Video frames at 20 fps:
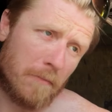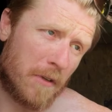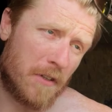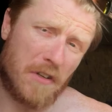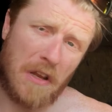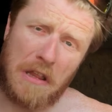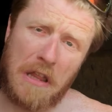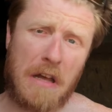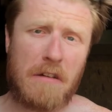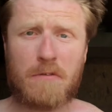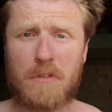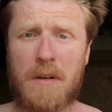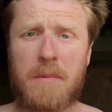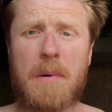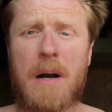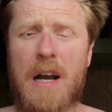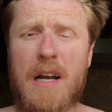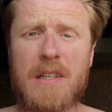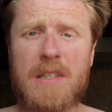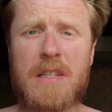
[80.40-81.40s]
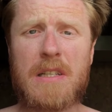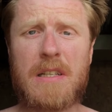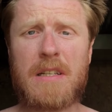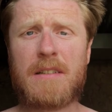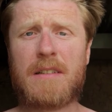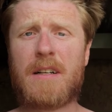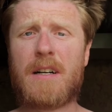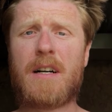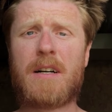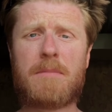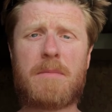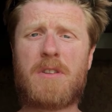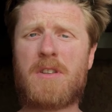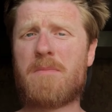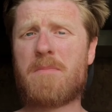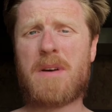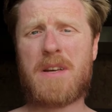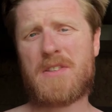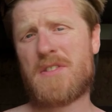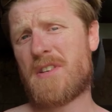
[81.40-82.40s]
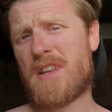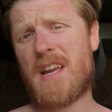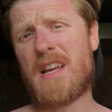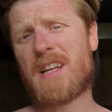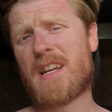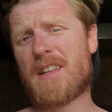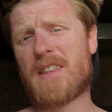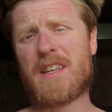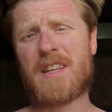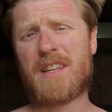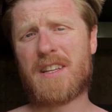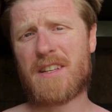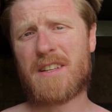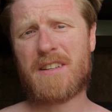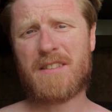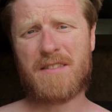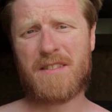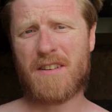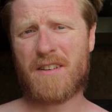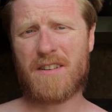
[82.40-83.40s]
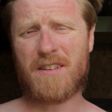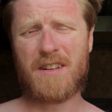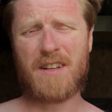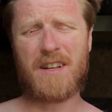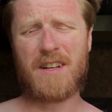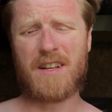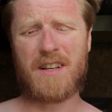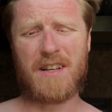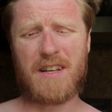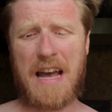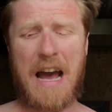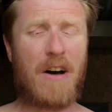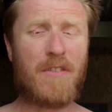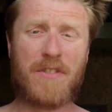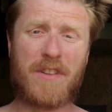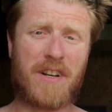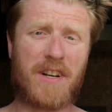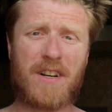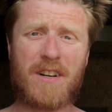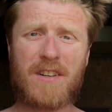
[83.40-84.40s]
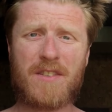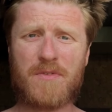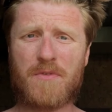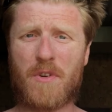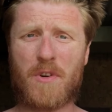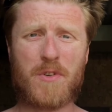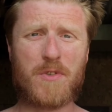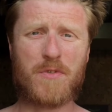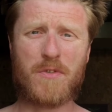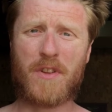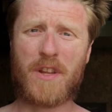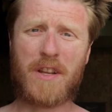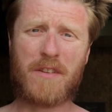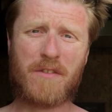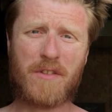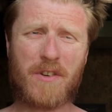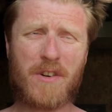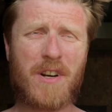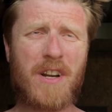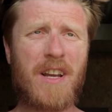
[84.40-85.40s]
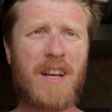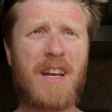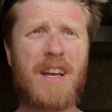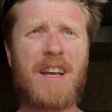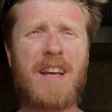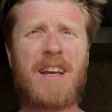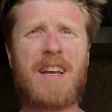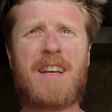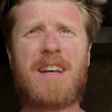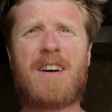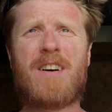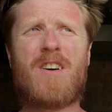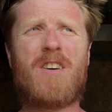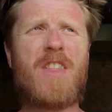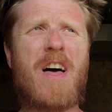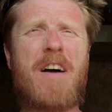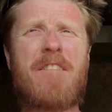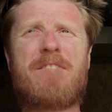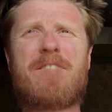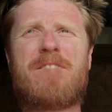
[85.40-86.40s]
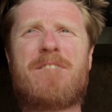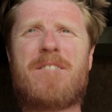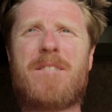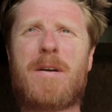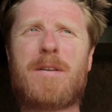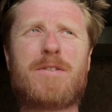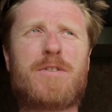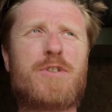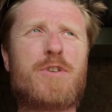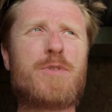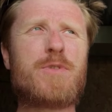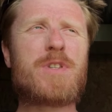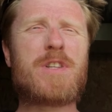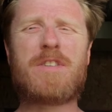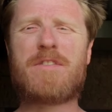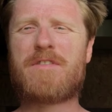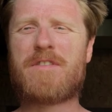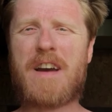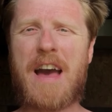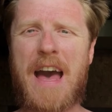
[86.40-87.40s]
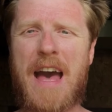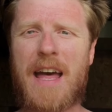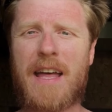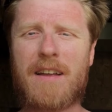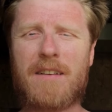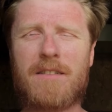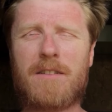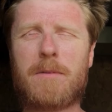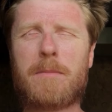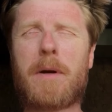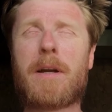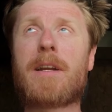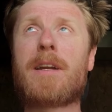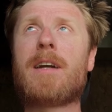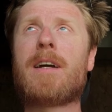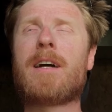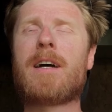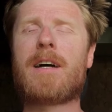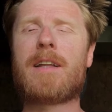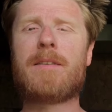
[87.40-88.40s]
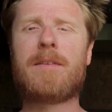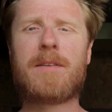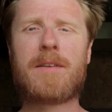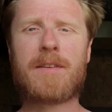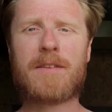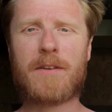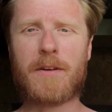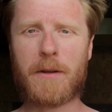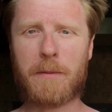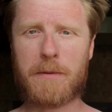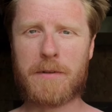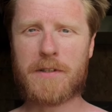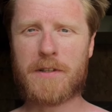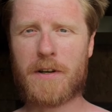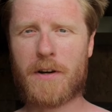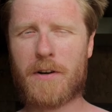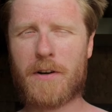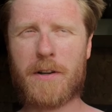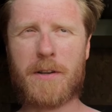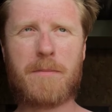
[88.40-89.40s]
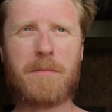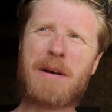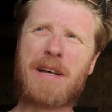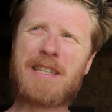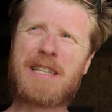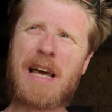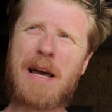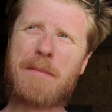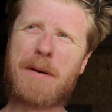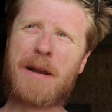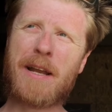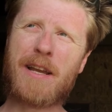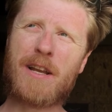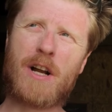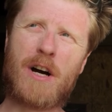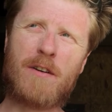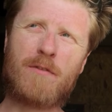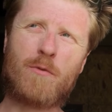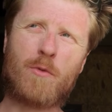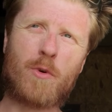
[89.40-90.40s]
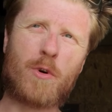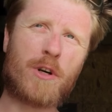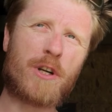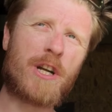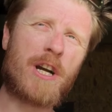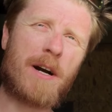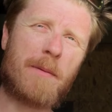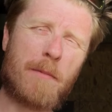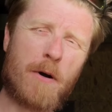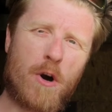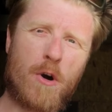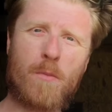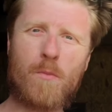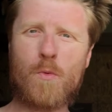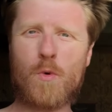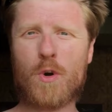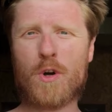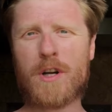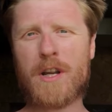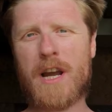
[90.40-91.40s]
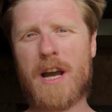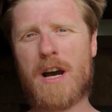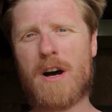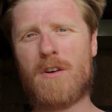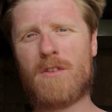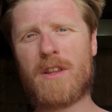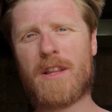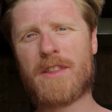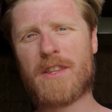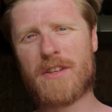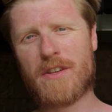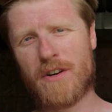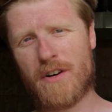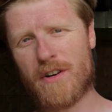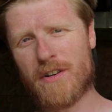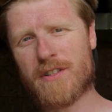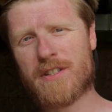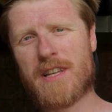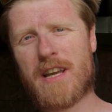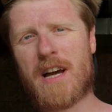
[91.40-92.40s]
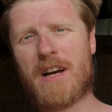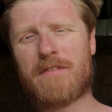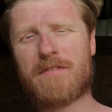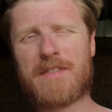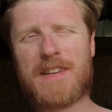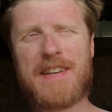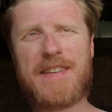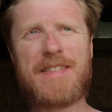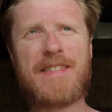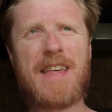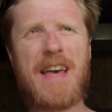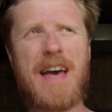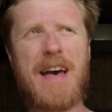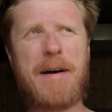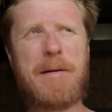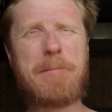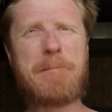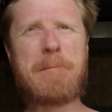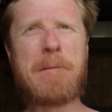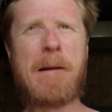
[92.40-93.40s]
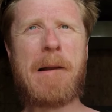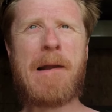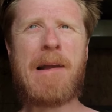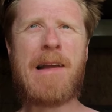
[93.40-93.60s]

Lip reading: Because I love ribeyes. They're the best steak, I think, out there as far as flavor. All that juicy fat, oh my God, don't get me started. By the time I get off work, come home, work out, let the dogs out, feed them,